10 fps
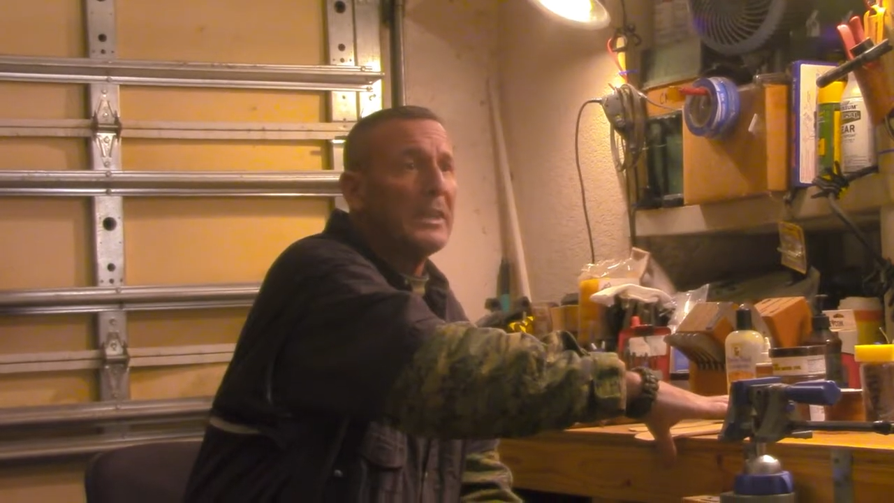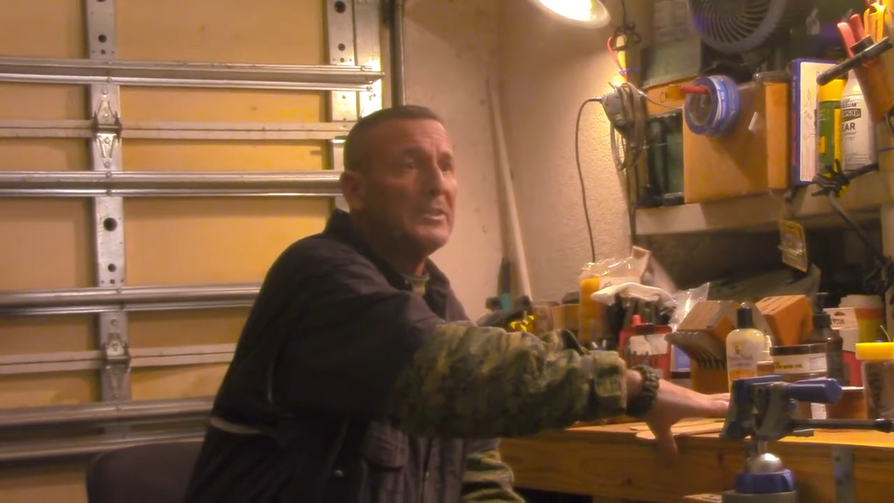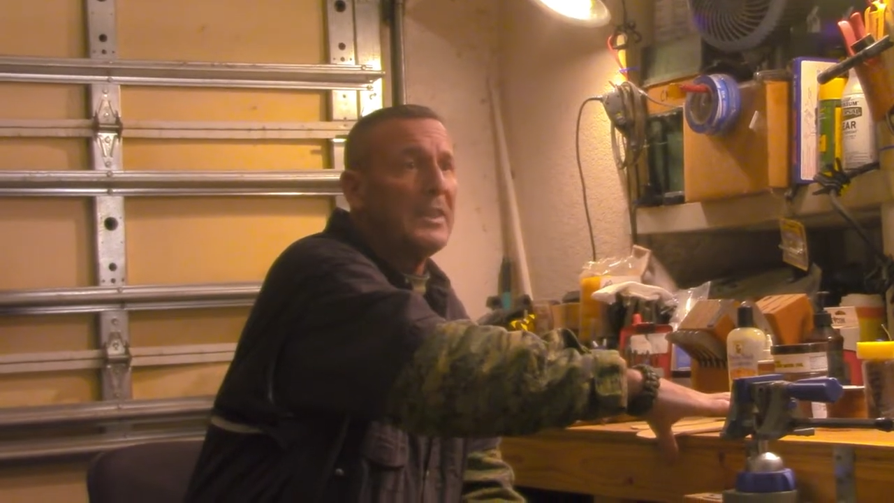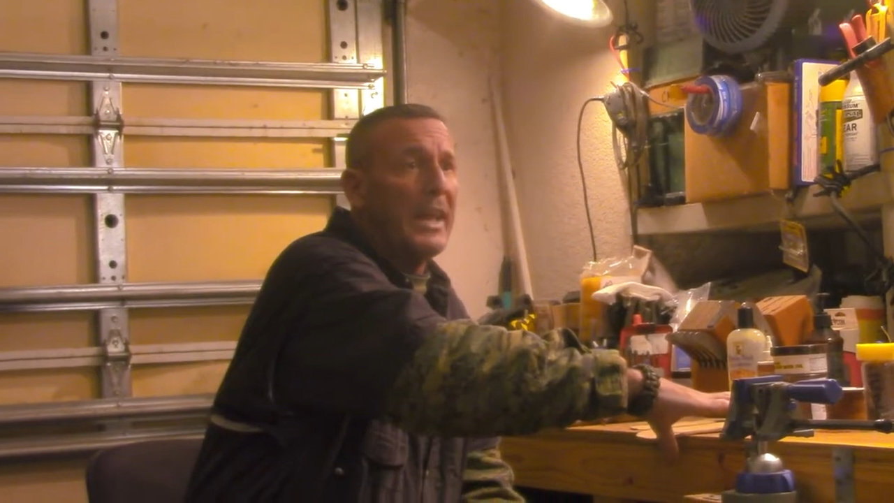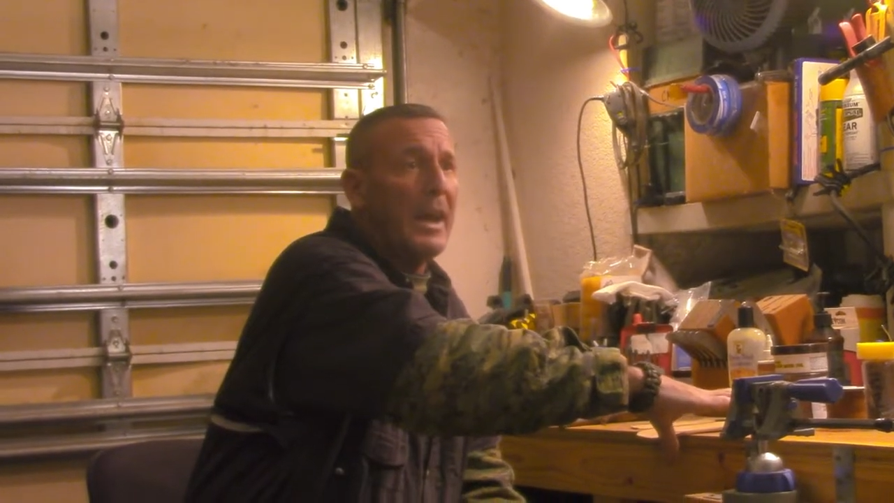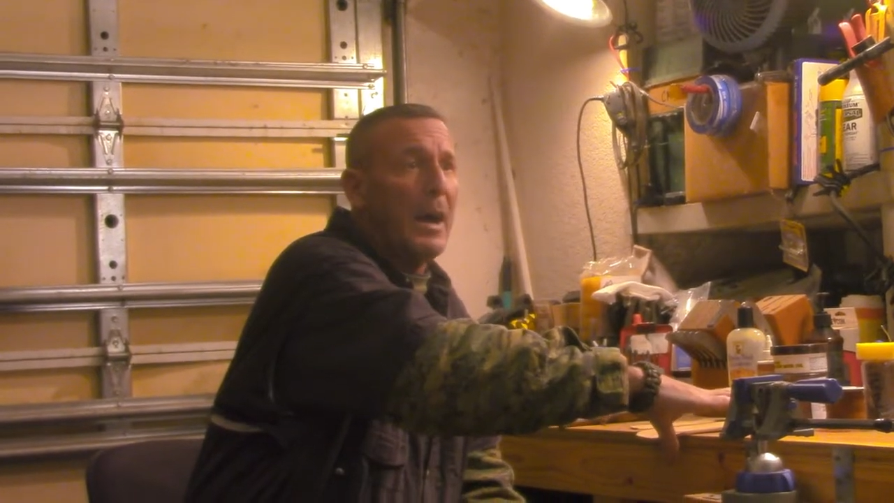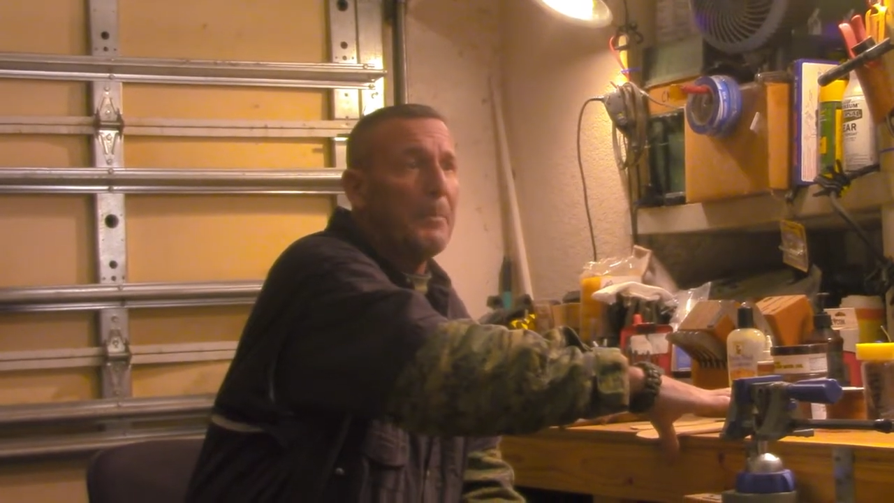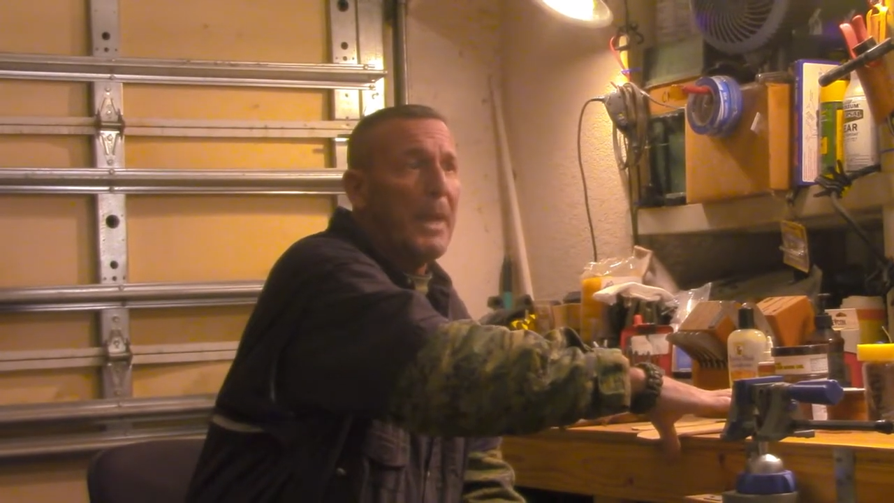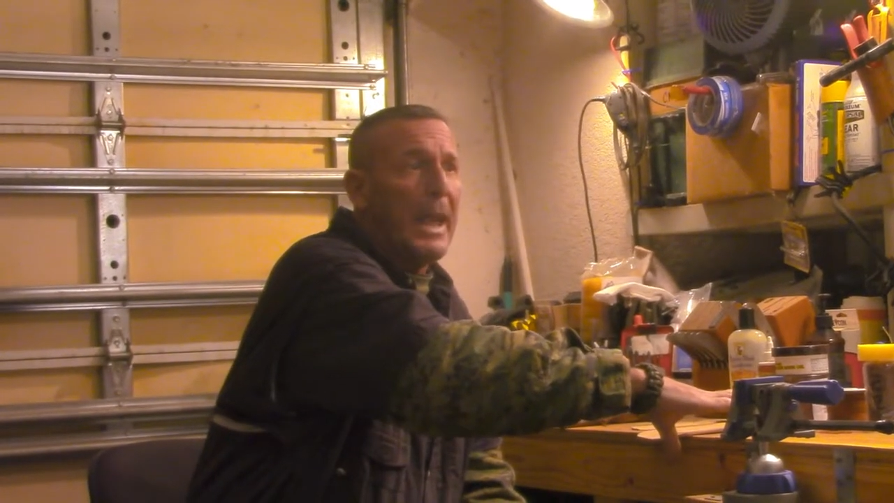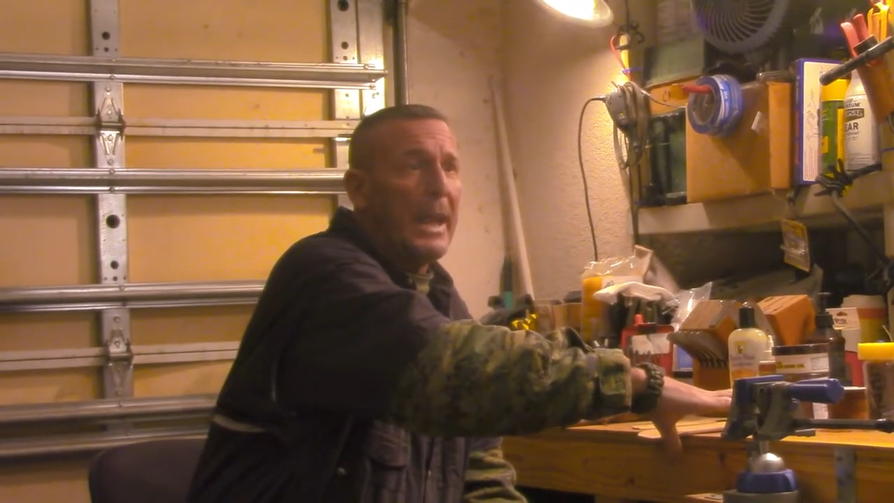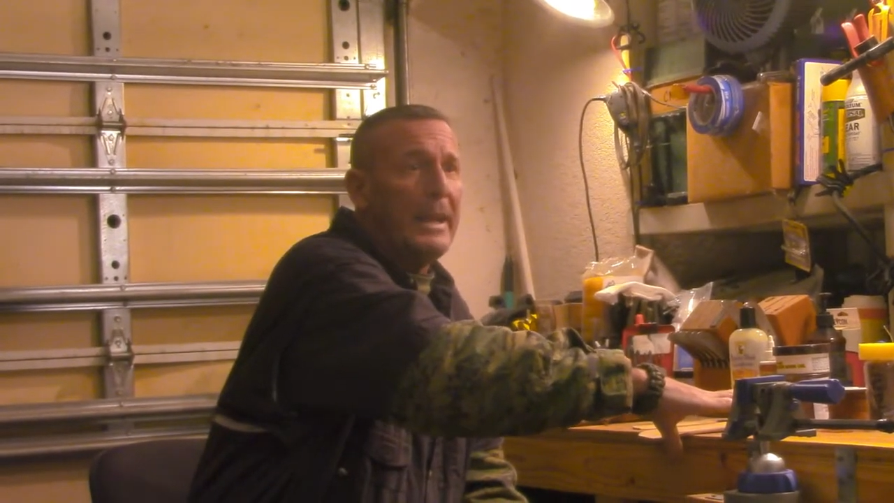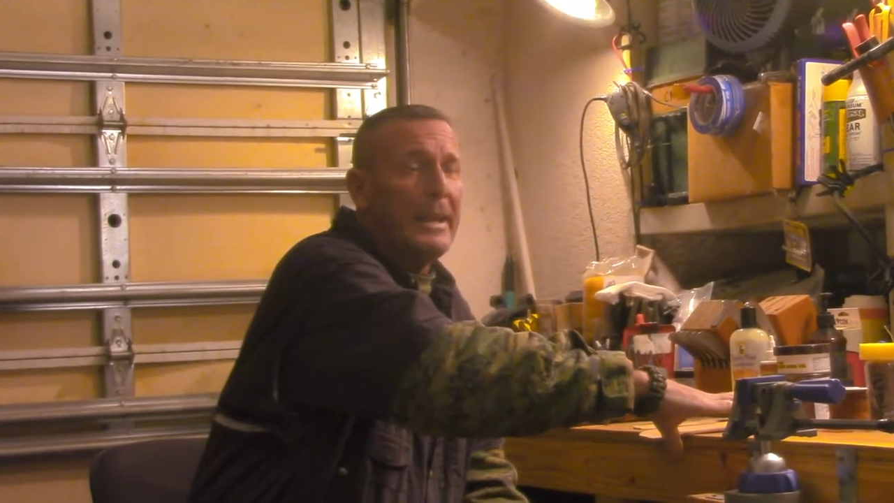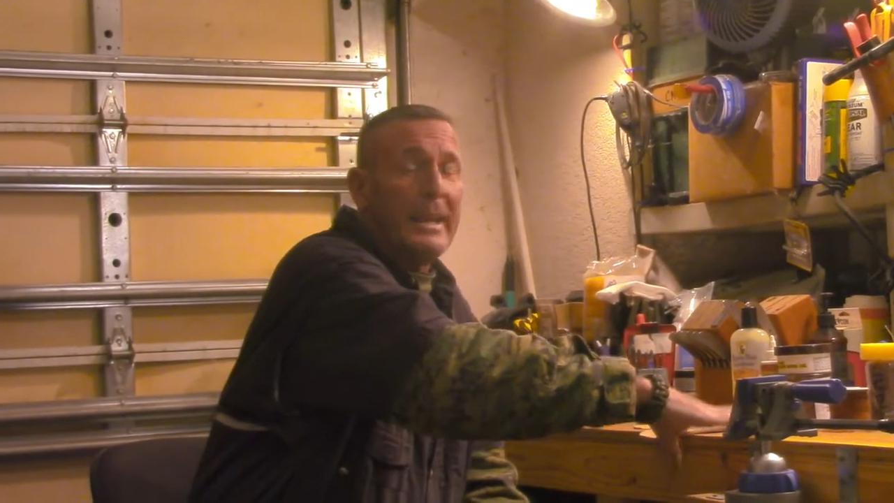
to set up an